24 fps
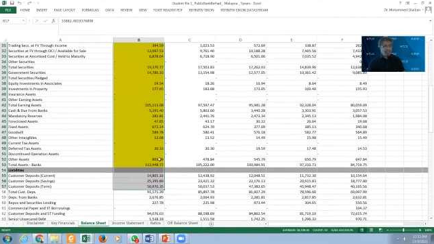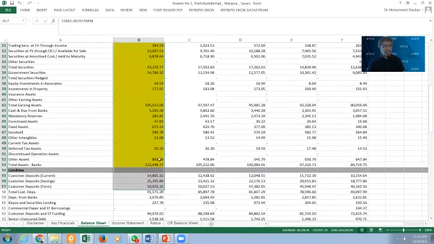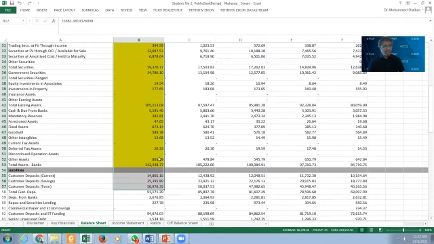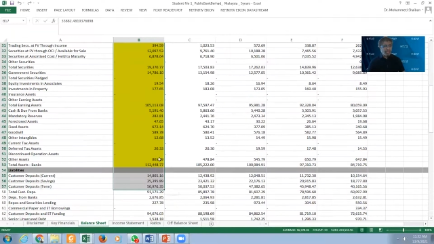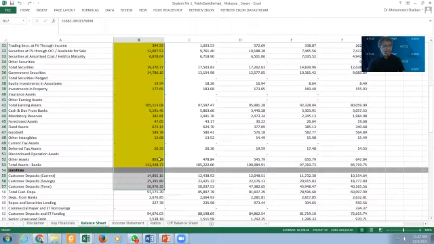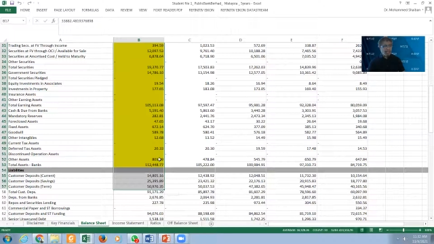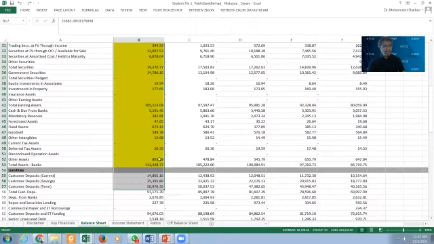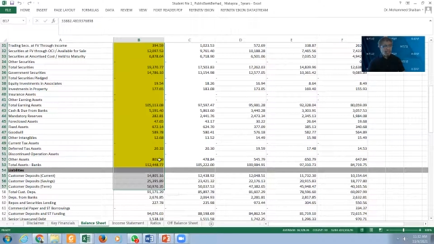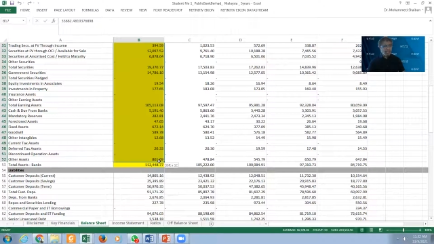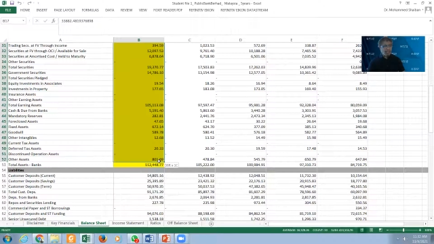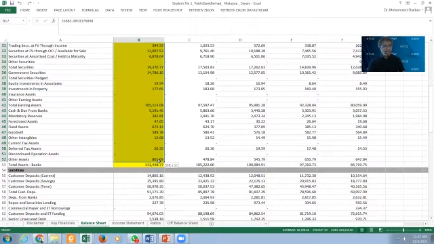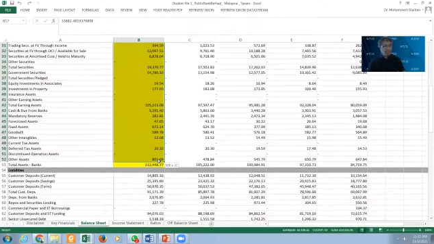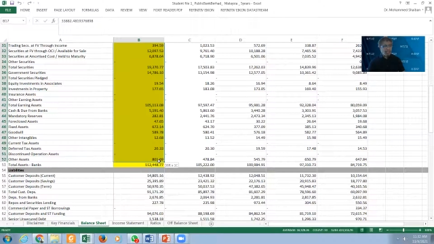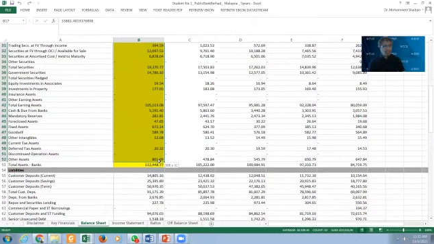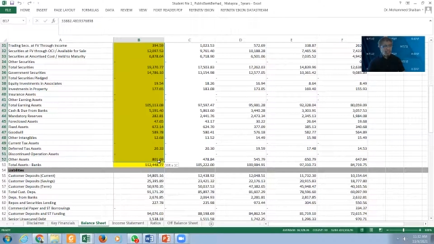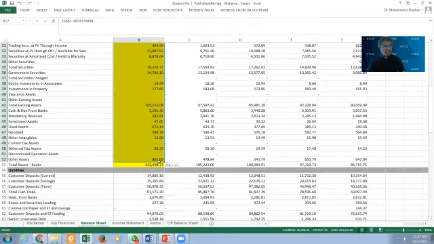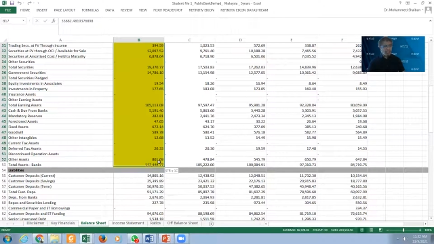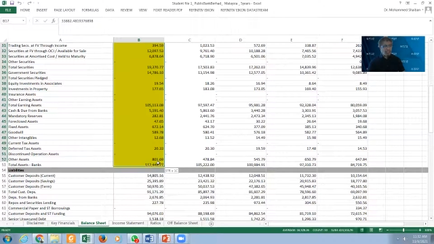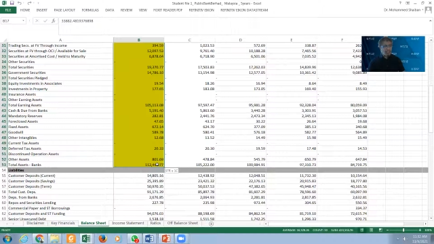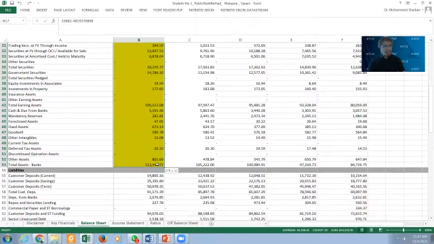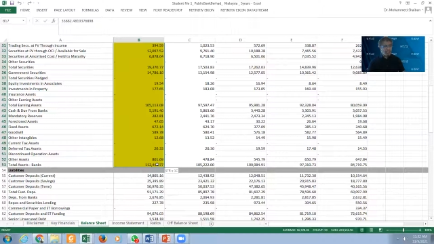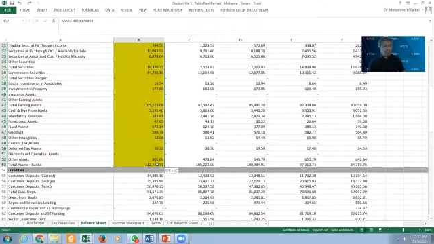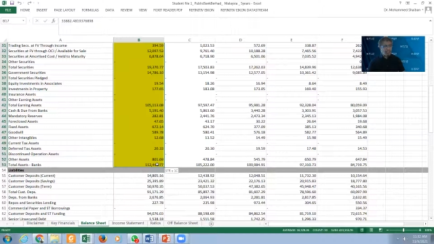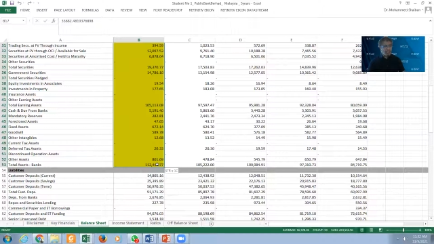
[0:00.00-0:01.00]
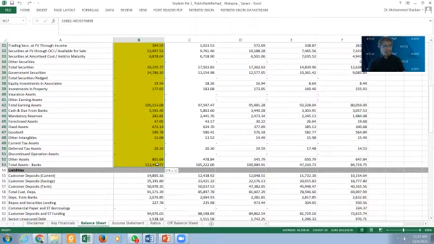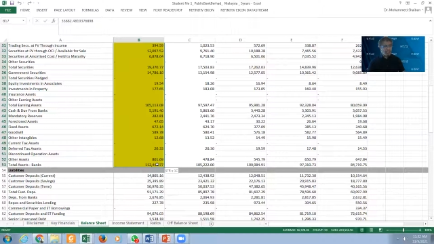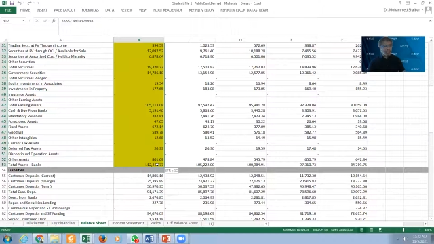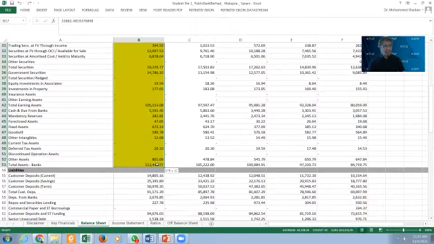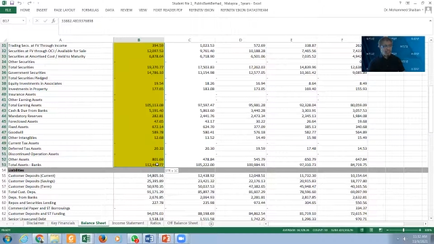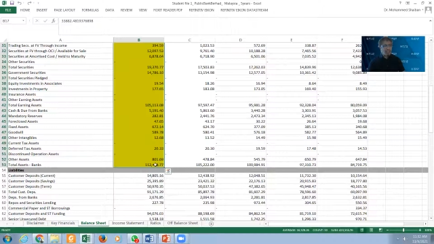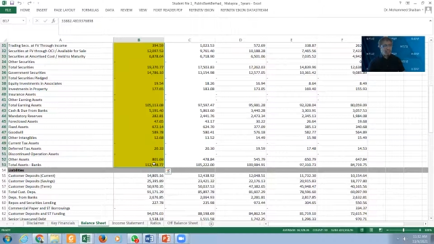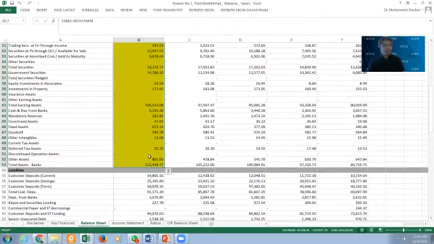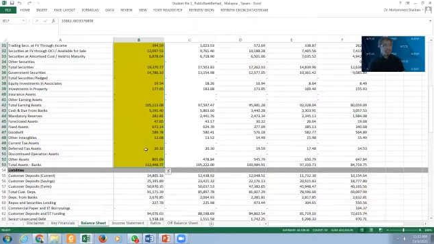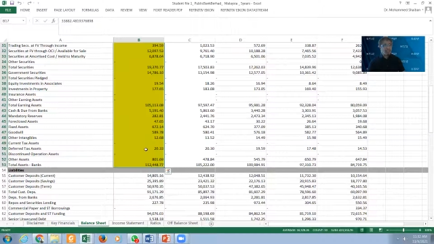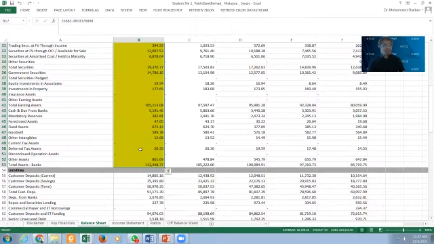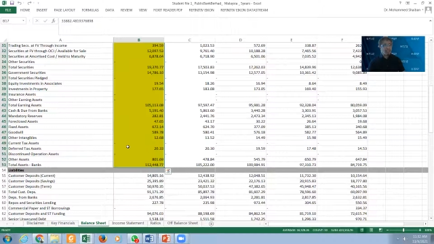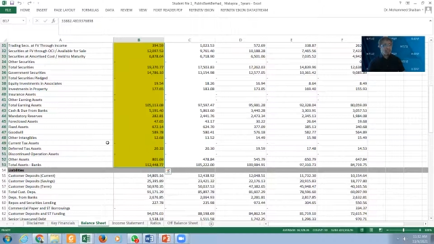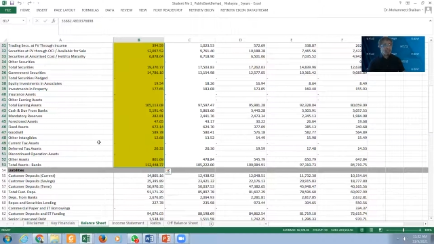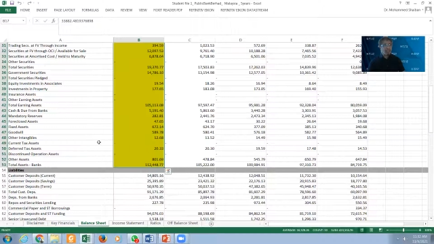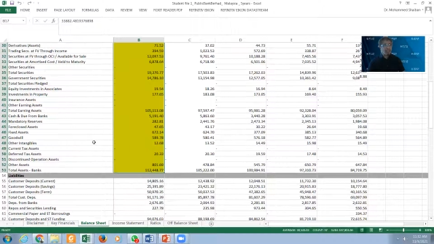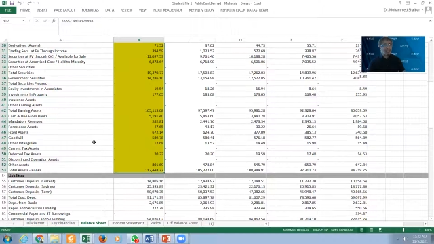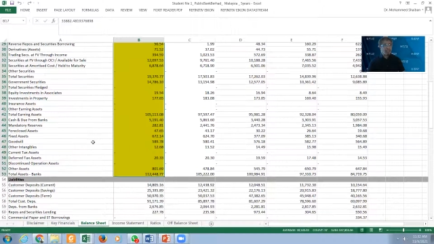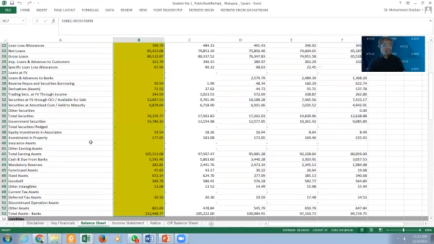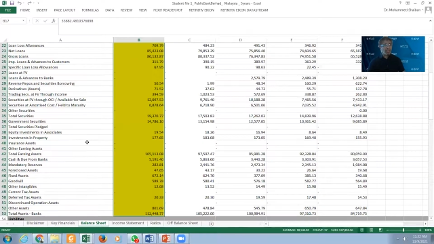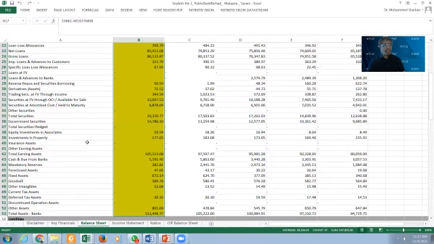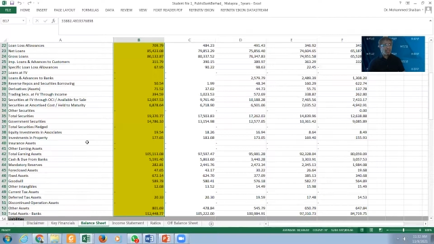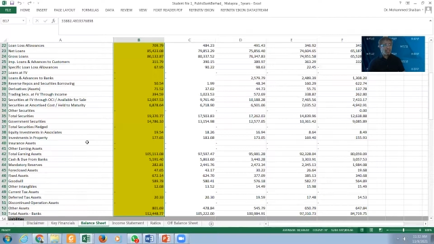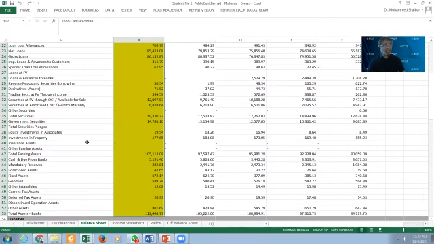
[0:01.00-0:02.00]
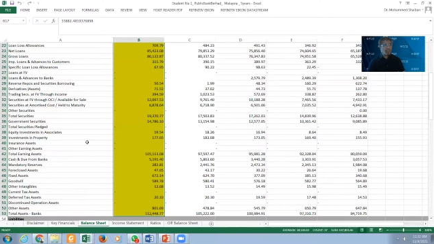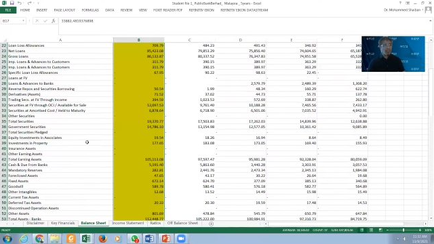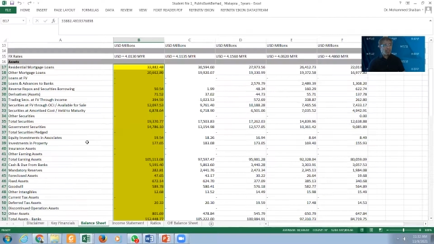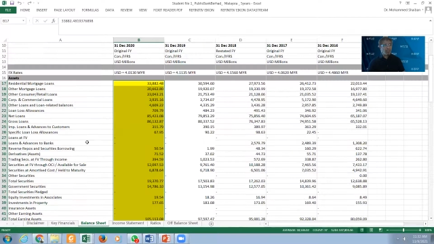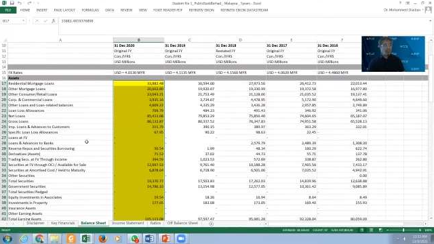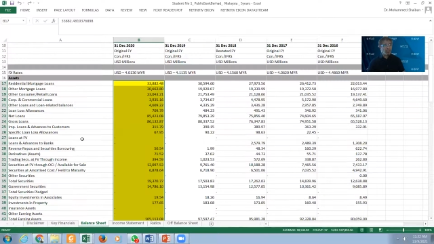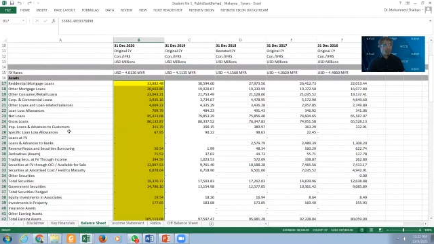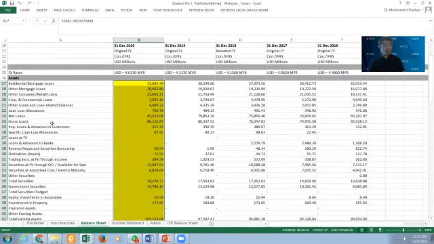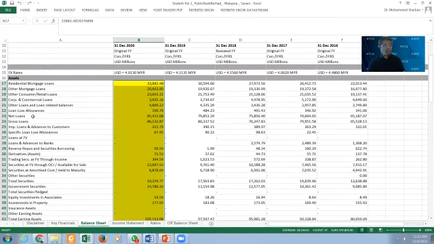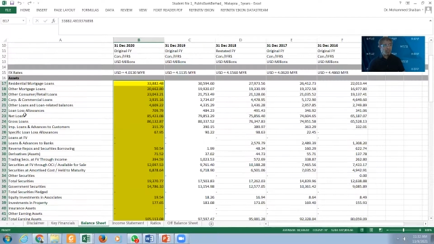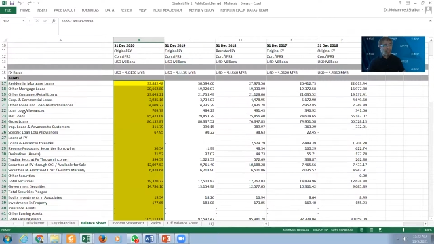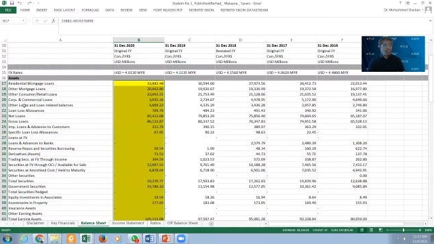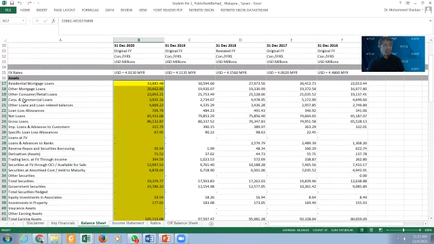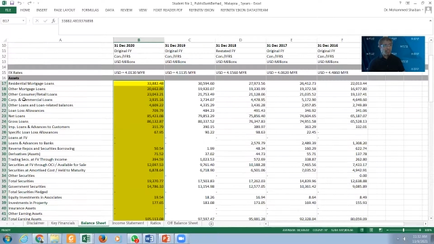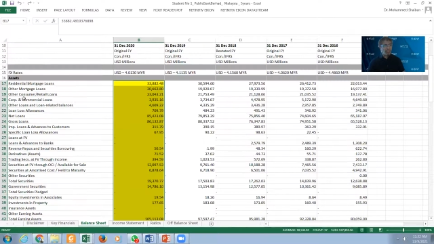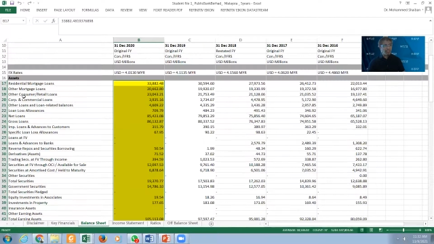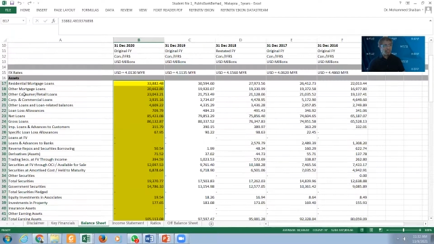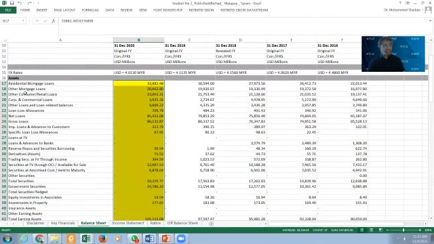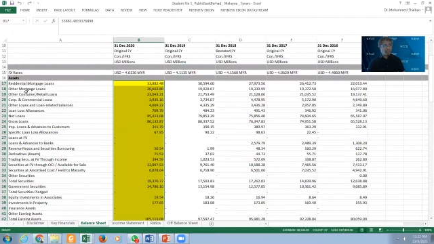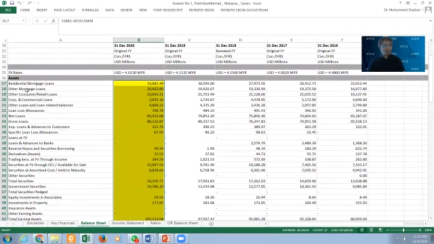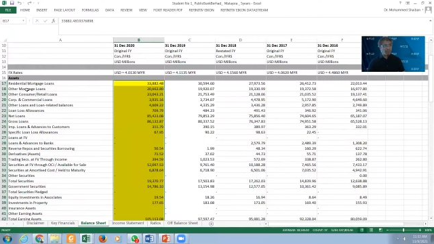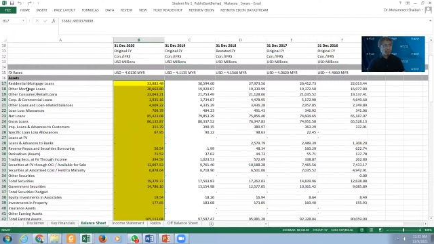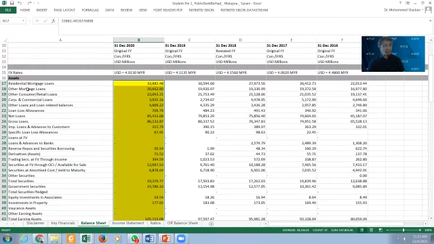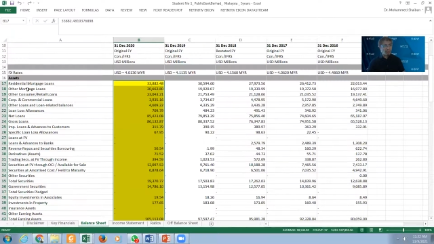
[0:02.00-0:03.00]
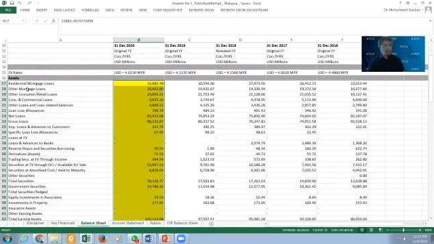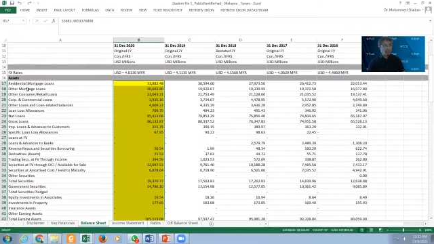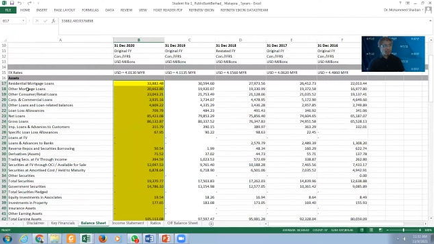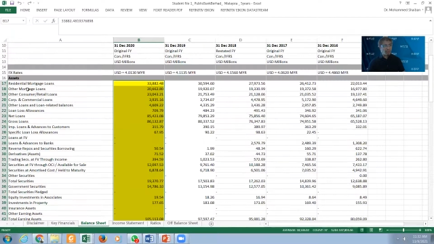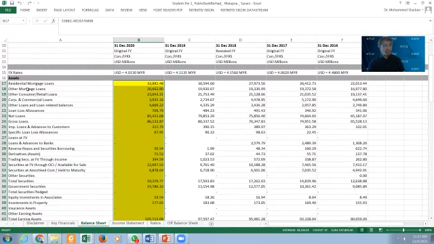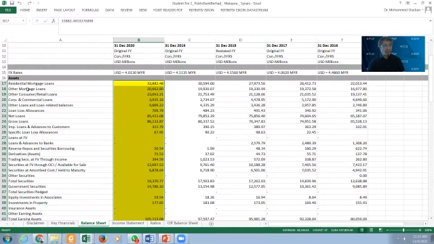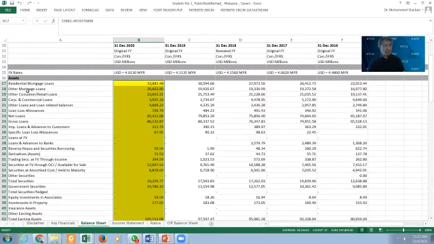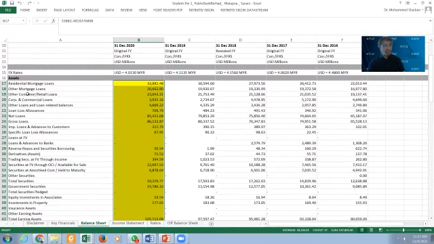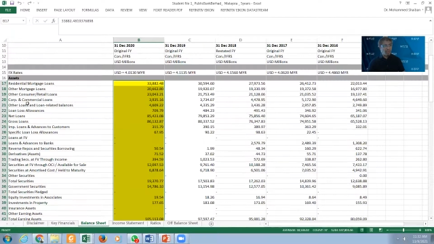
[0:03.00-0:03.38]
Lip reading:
No face is visible, so there are no lips to read.